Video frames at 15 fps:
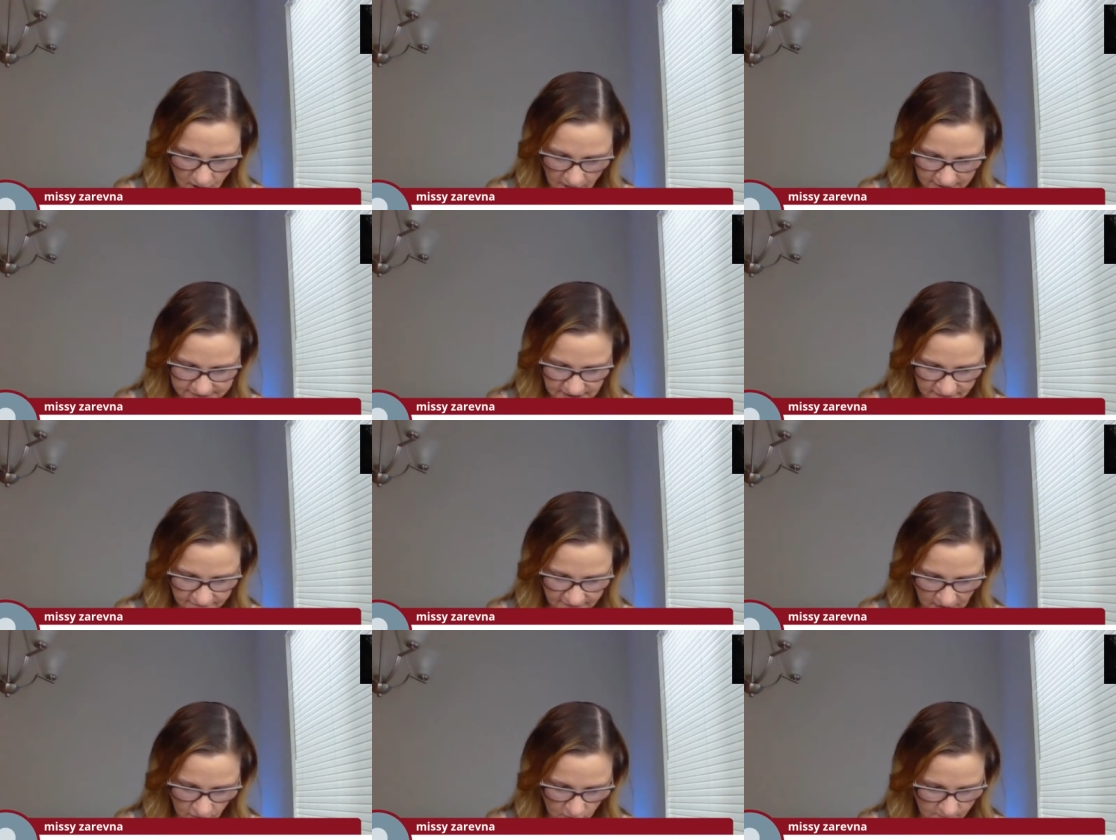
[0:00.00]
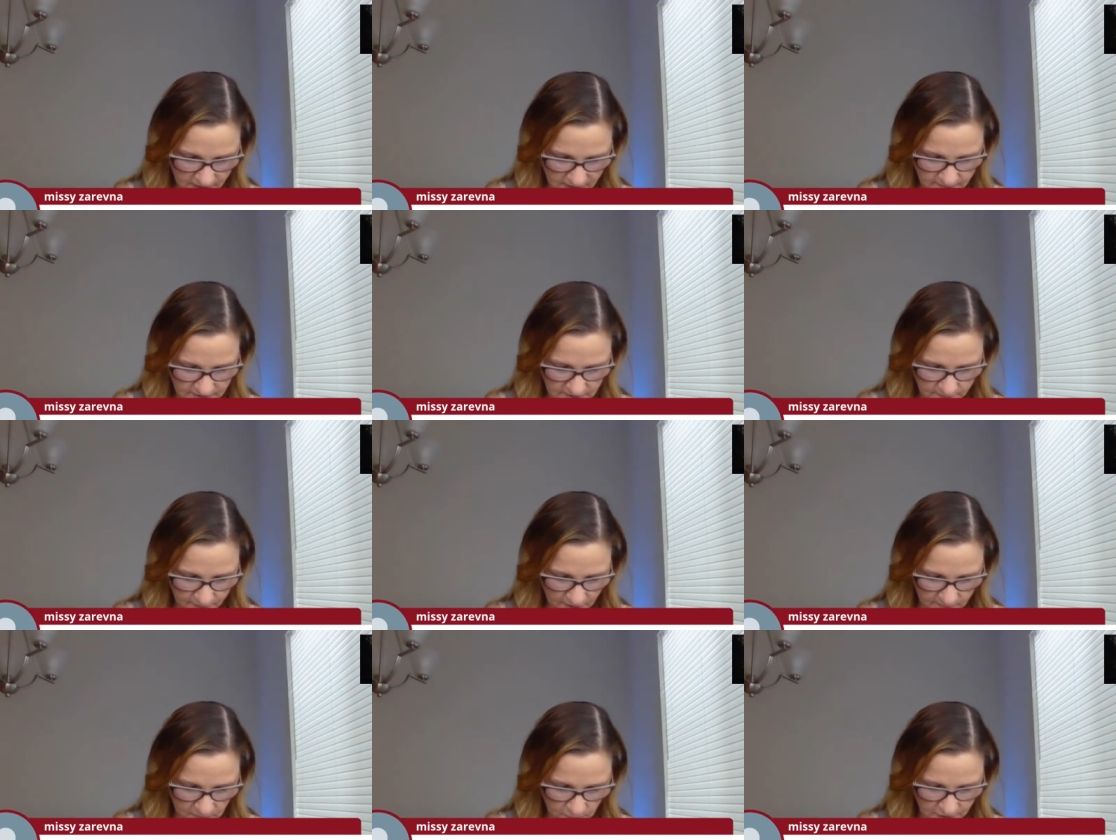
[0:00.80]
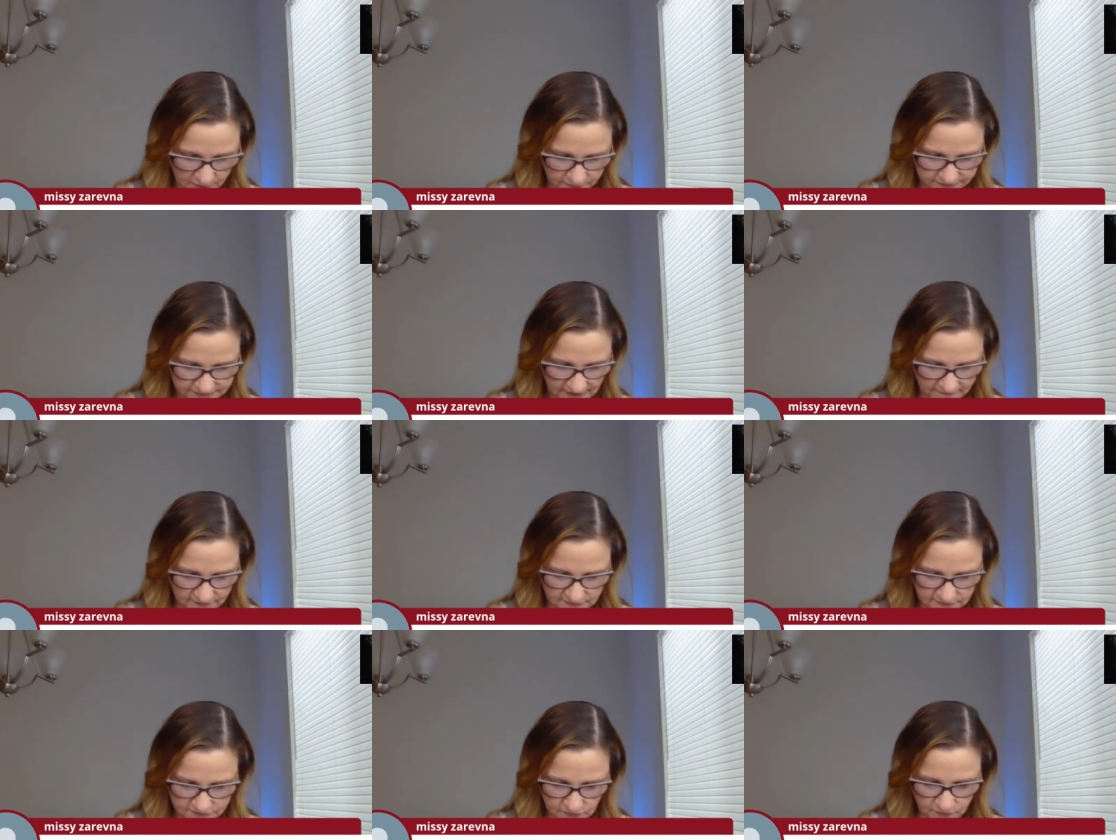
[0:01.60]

Cox said Vallow may be in apartment 107.